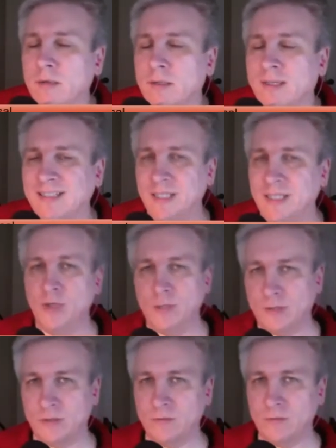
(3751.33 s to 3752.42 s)

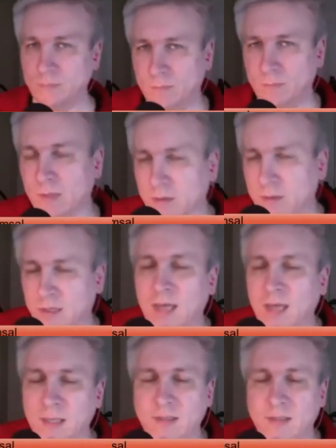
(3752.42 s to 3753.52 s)
continuous
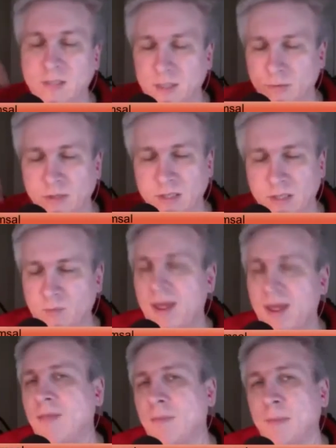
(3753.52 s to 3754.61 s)
content in the series that we've
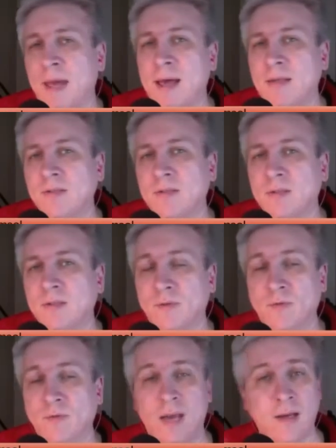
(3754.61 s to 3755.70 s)
had in the past. So if
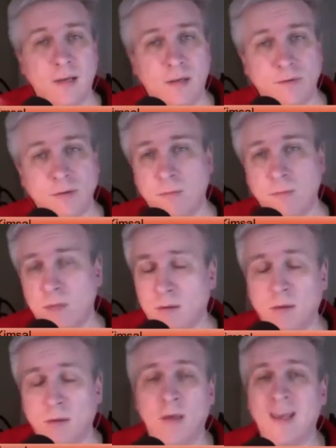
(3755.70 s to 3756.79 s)
you've got an idea for something,
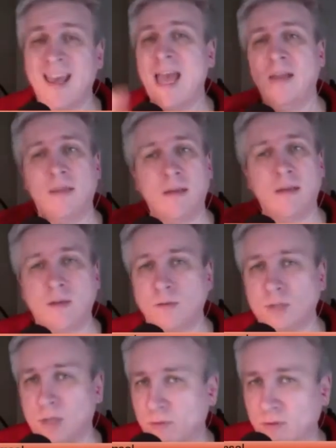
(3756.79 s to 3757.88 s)
anything to do with
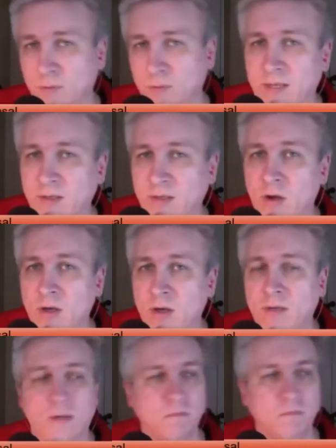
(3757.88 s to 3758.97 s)
JavaScript, like to talk,
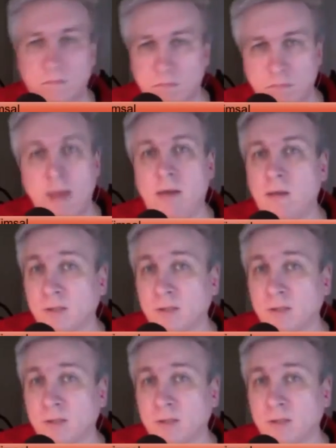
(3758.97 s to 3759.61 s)
Michael